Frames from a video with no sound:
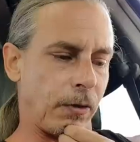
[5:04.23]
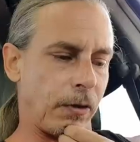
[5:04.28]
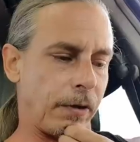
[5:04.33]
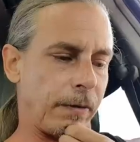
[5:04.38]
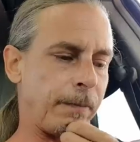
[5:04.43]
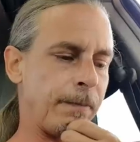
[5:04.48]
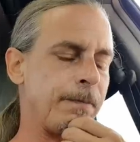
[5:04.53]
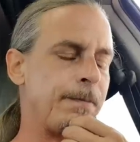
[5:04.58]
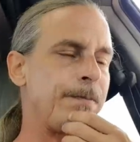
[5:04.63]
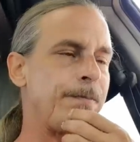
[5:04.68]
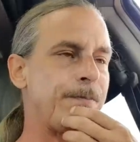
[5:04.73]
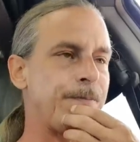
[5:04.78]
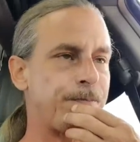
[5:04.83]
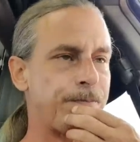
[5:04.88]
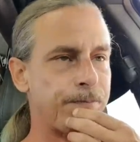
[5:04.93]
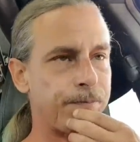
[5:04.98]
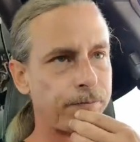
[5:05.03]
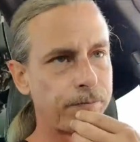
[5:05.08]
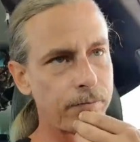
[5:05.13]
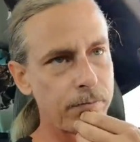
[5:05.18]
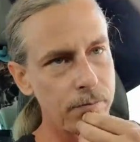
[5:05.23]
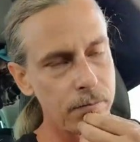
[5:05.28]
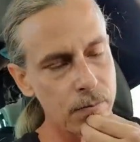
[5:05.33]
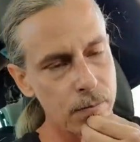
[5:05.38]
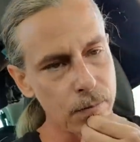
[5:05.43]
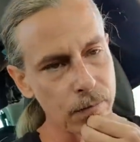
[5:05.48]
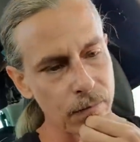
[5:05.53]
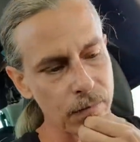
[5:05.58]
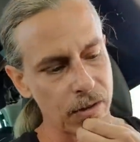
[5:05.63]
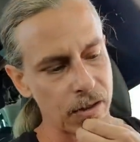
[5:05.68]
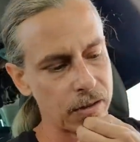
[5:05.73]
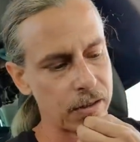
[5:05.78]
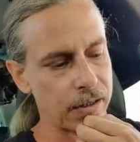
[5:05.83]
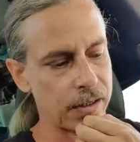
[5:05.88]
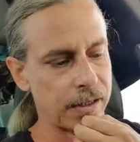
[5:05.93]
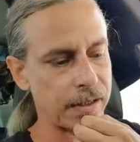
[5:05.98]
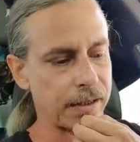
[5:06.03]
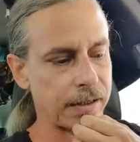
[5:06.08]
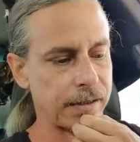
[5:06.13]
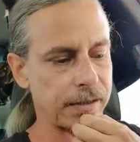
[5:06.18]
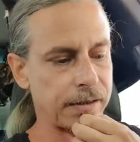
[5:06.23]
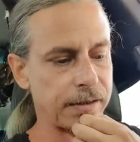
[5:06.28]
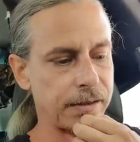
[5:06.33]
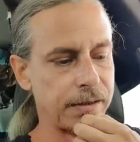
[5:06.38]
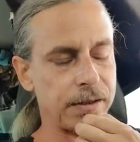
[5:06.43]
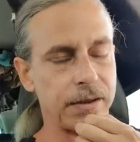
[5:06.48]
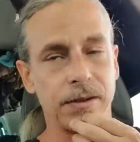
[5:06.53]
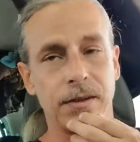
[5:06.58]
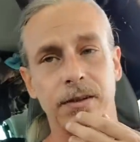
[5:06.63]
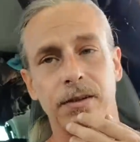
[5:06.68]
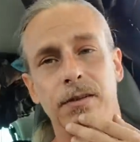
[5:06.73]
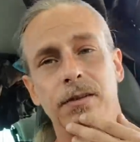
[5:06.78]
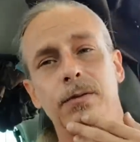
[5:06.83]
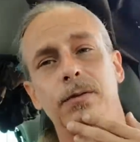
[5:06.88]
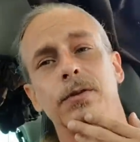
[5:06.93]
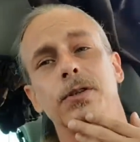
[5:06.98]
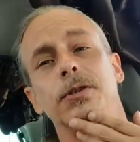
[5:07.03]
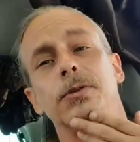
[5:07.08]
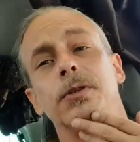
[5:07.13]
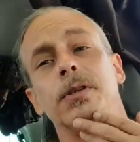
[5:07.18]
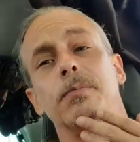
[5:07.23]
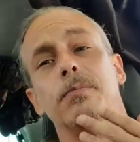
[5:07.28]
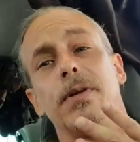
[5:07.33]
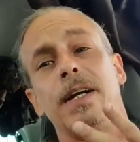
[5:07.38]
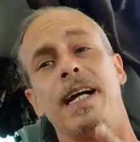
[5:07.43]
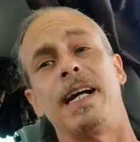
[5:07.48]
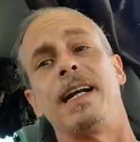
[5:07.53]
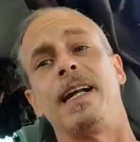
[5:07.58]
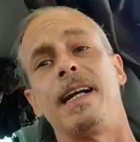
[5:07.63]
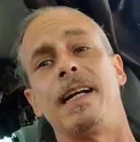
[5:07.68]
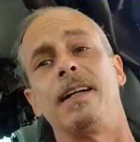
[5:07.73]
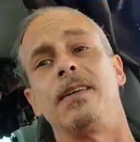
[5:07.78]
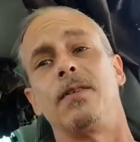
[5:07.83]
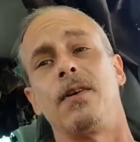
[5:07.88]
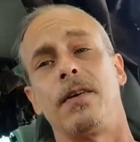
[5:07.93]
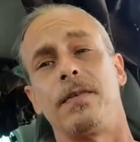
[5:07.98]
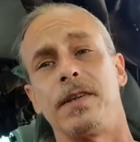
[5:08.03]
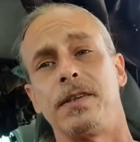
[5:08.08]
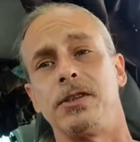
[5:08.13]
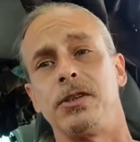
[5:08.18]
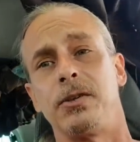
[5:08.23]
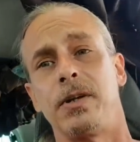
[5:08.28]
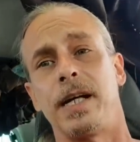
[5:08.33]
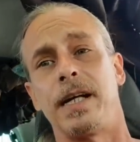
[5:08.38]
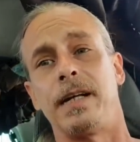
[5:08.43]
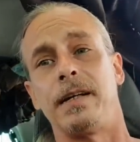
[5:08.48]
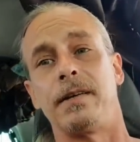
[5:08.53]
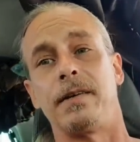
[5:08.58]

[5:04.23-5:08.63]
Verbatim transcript: one is you could panhandle on the train.